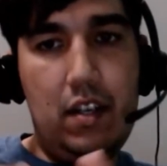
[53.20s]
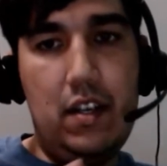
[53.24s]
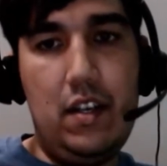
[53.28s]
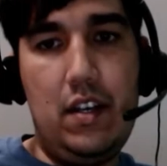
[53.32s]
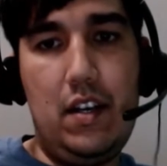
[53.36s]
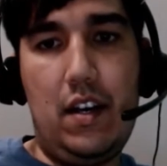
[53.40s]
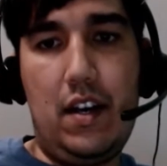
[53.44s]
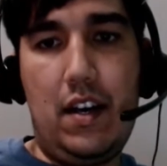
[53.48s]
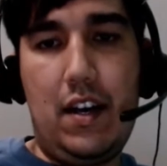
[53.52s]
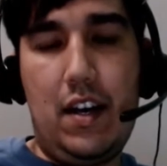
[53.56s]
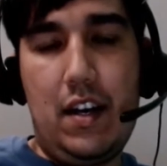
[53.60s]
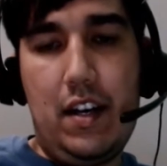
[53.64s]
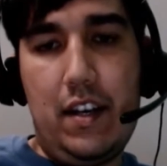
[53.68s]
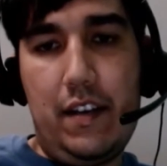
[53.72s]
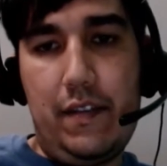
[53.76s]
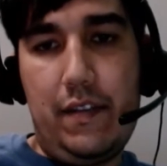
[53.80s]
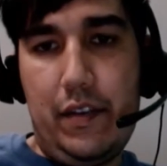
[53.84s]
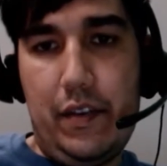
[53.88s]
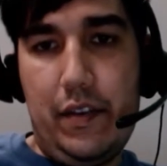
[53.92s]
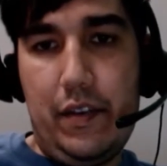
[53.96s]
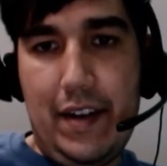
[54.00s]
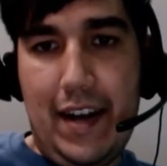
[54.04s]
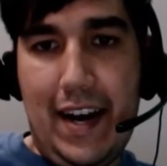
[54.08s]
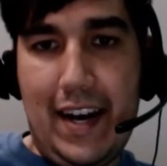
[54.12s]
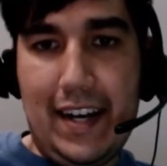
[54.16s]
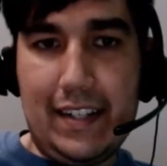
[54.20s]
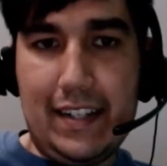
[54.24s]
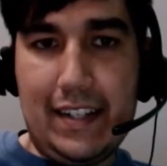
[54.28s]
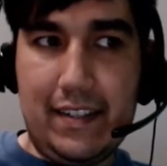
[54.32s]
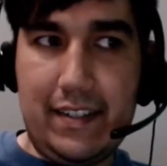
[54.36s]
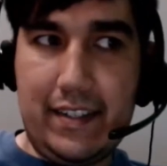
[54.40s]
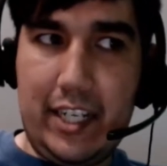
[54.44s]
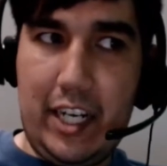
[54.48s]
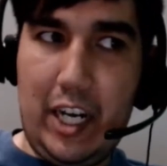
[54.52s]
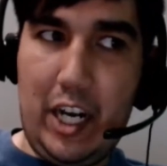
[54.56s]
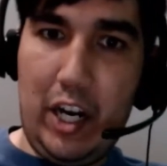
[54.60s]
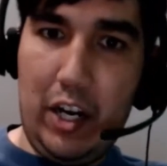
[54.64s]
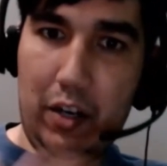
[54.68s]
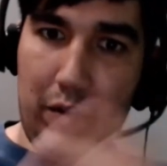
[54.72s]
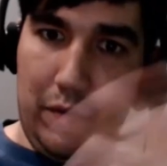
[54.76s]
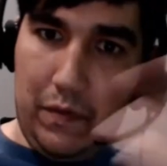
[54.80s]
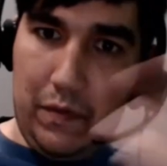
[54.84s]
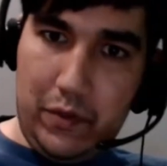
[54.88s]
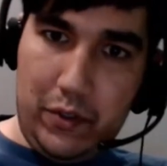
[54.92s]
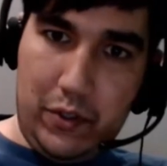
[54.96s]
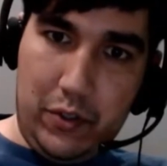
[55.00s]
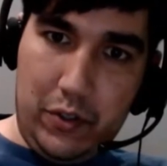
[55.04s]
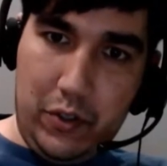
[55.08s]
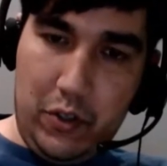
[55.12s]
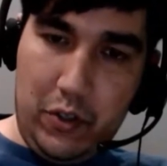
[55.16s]
If you're not
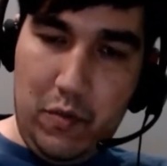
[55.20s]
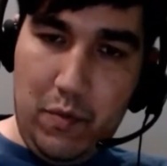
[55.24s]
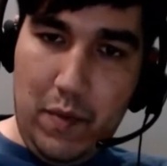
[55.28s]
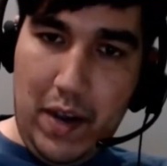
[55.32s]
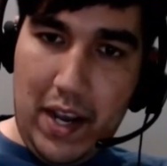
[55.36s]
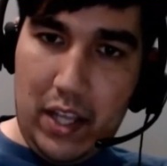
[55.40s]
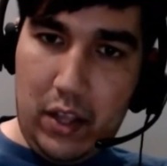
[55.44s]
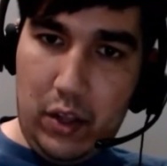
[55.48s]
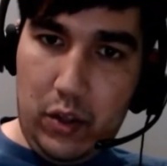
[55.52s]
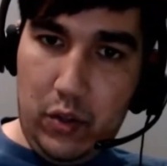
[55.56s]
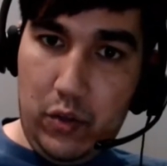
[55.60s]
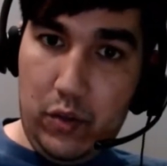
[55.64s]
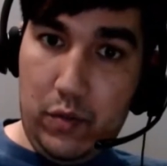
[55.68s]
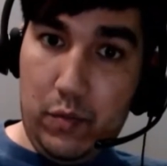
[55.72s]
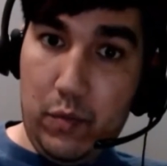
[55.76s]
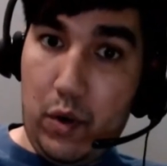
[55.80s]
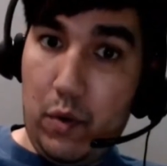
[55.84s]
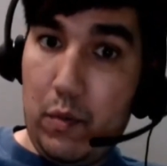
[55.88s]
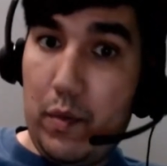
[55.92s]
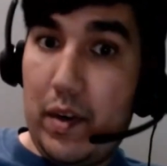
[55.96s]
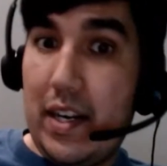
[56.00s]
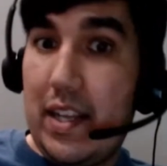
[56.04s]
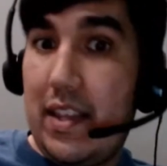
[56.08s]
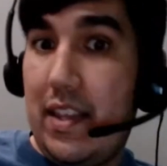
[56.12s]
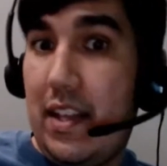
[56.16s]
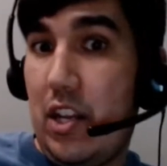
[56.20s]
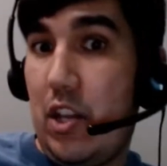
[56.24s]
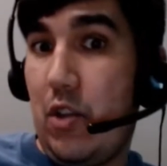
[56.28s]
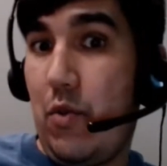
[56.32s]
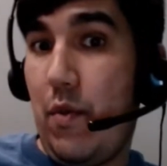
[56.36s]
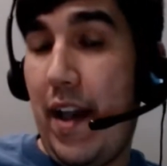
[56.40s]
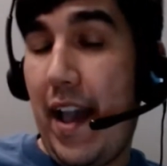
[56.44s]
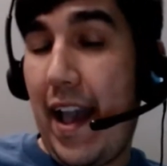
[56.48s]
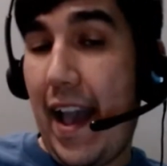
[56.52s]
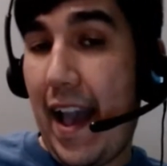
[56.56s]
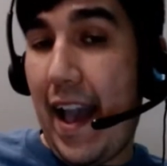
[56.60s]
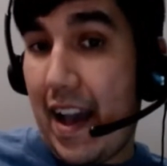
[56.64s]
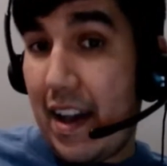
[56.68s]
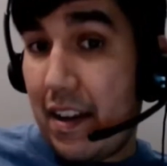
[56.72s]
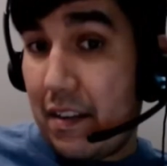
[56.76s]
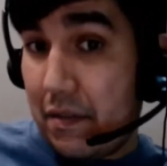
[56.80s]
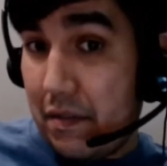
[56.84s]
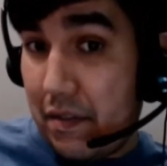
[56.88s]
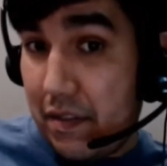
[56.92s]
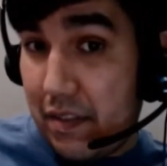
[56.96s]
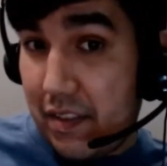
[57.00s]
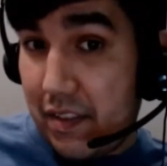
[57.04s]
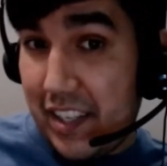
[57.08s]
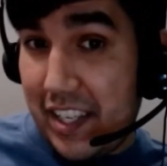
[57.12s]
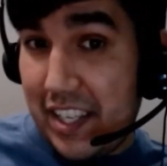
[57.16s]
careful, you might lose more money than you
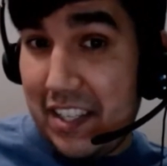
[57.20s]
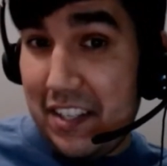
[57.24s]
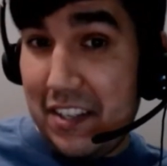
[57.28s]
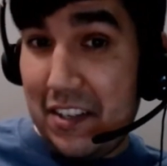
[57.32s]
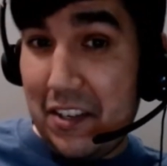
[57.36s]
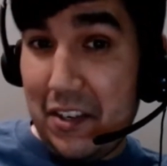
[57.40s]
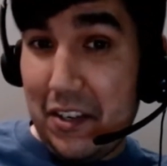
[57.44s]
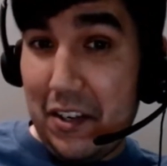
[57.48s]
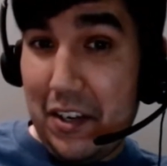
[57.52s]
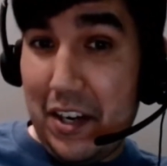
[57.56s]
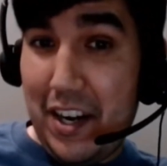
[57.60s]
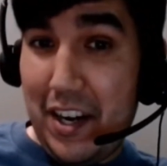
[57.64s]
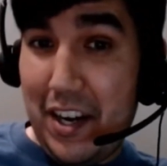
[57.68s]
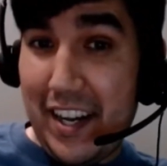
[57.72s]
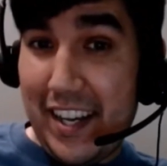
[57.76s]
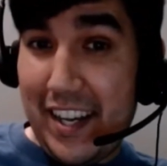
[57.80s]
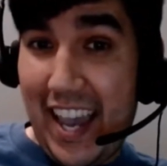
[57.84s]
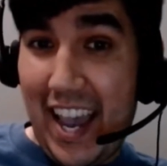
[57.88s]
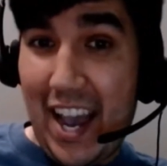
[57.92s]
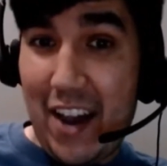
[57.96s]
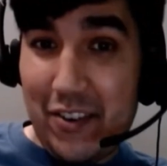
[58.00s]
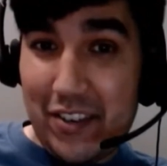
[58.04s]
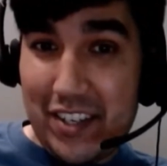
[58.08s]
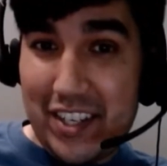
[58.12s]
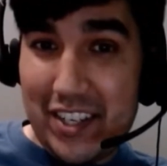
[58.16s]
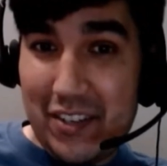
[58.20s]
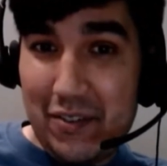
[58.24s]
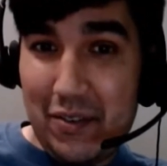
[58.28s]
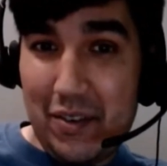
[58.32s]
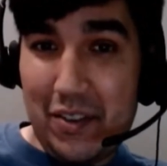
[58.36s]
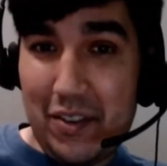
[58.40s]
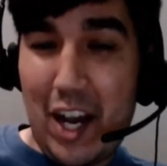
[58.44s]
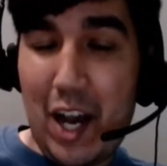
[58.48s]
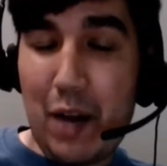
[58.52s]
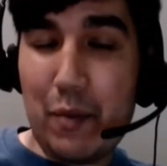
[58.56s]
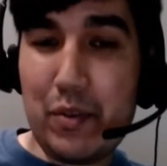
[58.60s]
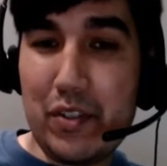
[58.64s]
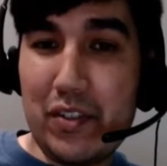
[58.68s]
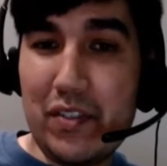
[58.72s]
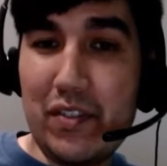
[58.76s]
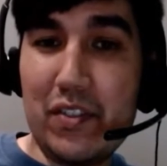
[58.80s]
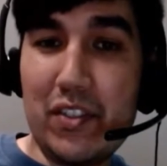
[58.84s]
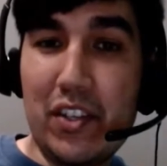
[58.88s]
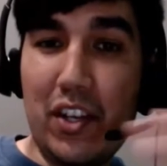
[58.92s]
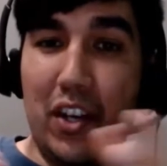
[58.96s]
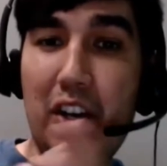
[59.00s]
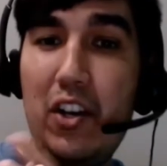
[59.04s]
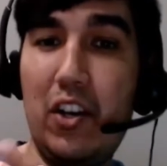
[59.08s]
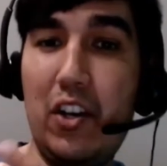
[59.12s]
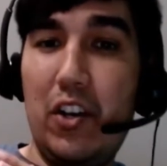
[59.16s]
have in your account with options.
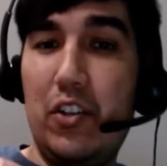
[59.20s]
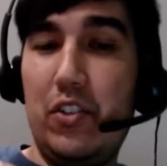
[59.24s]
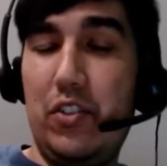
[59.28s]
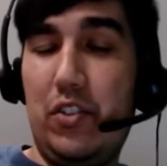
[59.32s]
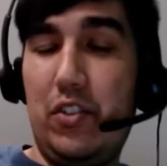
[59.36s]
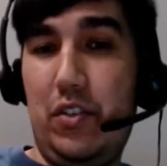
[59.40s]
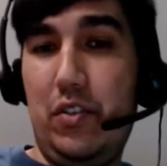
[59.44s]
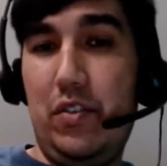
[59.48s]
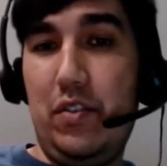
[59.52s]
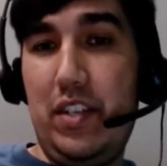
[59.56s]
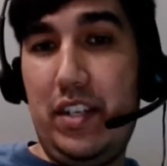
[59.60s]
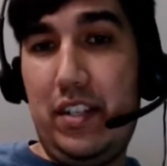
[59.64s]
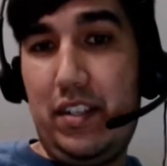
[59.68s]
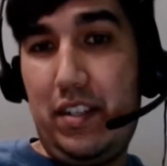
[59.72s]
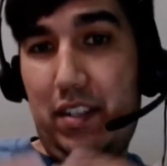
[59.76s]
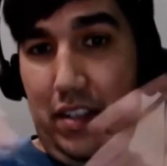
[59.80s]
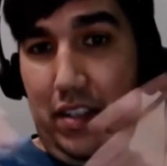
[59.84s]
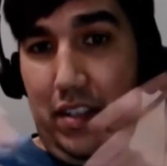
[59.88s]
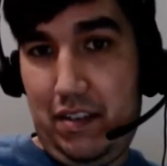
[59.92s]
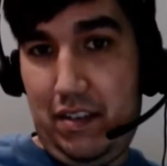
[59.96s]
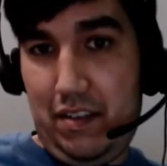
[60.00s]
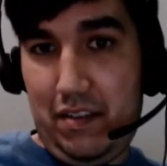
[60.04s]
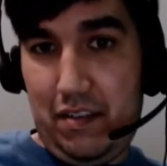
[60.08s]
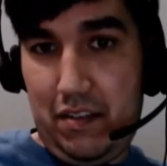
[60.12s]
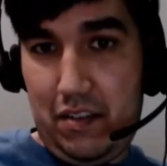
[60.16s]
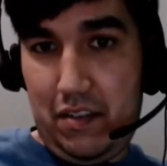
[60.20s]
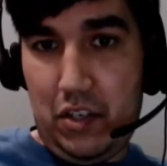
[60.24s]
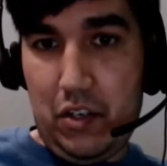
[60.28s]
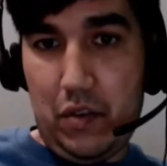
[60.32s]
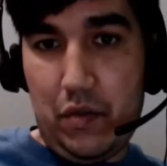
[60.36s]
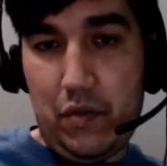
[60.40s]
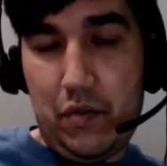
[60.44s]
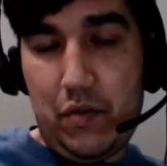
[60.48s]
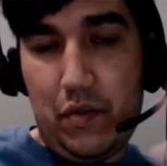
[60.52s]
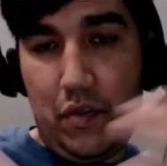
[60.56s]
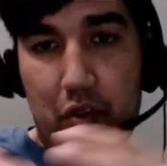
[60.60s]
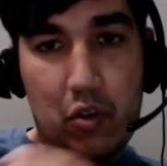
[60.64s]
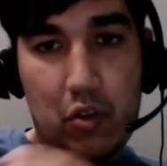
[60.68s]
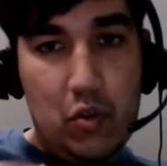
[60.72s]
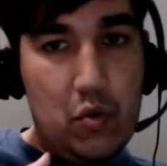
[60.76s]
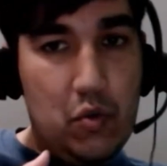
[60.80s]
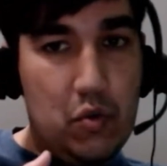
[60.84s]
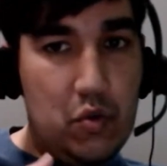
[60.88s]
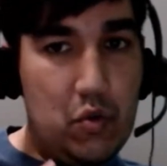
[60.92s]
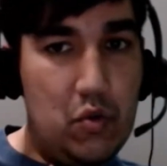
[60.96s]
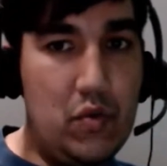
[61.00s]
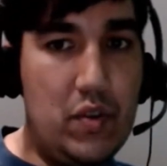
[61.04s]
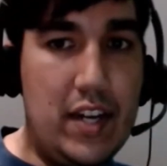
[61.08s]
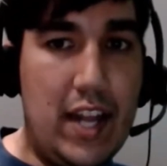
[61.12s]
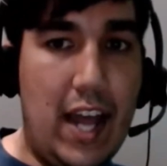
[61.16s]
So you need to,
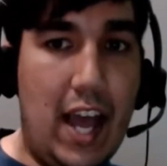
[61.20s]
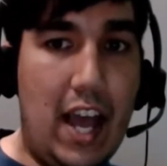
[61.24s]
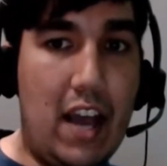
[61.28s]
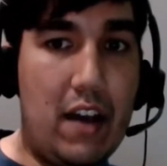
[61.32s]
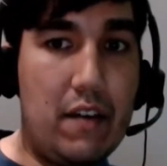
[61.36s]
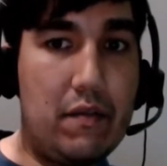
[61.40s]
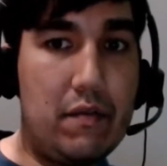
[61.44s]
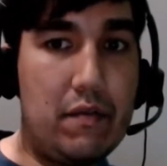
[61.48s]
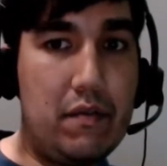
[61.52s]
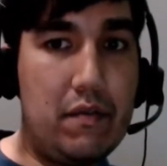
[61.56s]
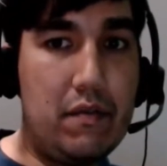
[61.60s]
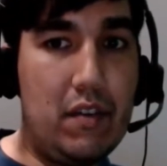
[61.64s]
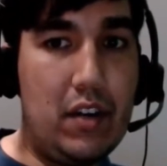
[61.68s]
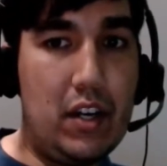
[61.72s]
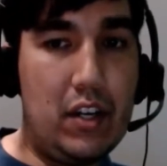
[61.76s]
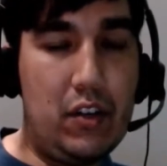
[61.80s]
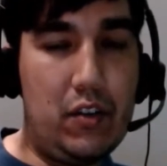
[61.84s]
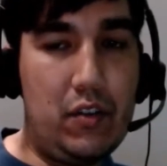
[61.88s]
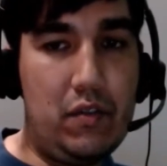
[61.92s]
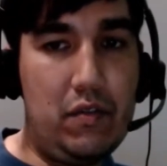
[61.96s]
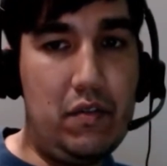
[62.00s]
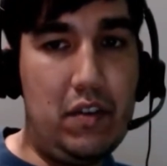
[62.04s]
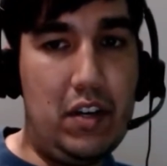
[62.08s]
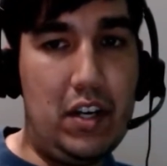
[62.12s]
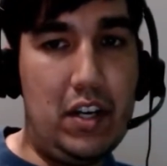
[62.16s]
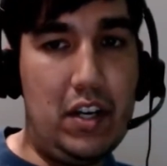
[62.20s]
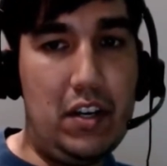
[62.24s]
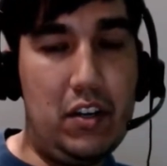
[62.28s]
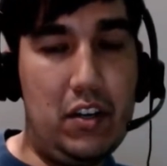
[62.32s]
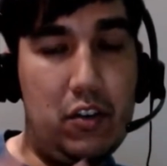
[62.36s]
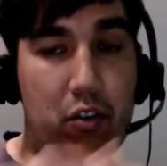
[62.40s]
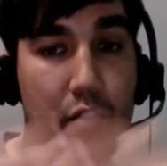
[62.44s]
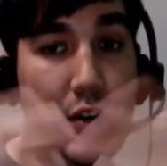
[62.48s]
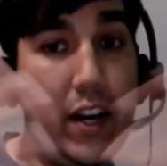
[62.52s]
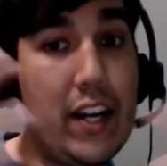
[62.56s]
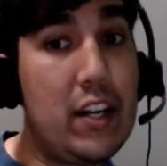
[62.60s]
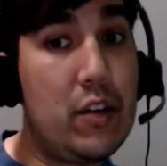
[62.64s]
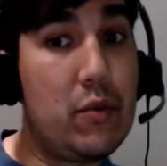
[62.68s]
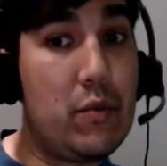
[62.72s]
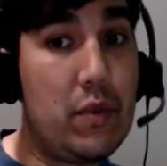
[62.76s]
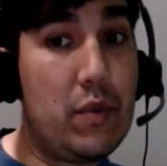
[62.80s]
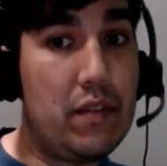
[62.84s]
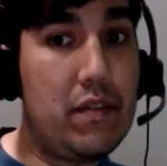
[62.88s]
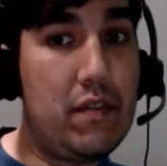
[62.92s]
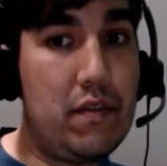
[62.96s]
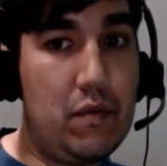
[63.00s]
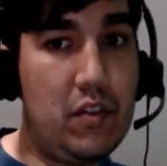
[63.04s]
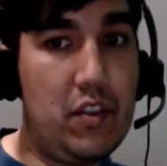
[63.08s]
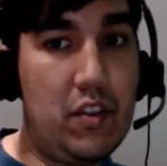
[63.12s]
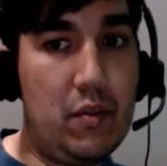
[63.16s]
you need to have a credit
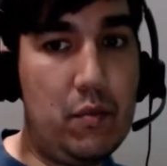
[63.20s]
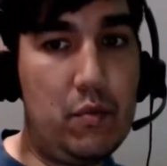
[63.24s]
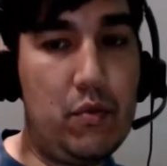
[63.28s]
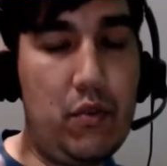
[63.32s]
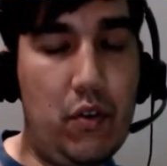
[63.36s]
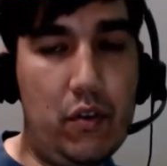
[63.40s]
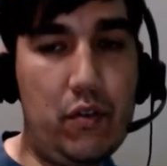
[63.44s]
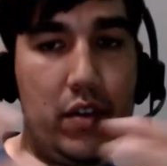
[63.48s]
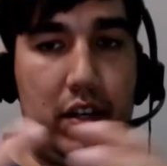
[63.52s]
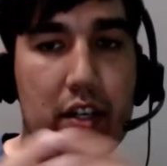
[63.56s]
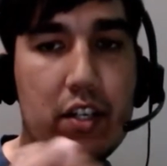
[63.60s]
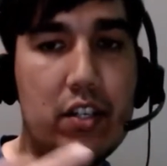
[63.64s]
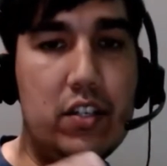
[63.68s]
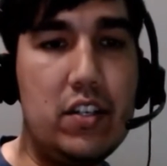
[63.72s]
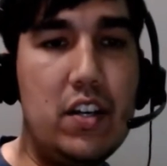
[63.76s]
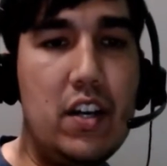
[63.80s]
with the brokerage.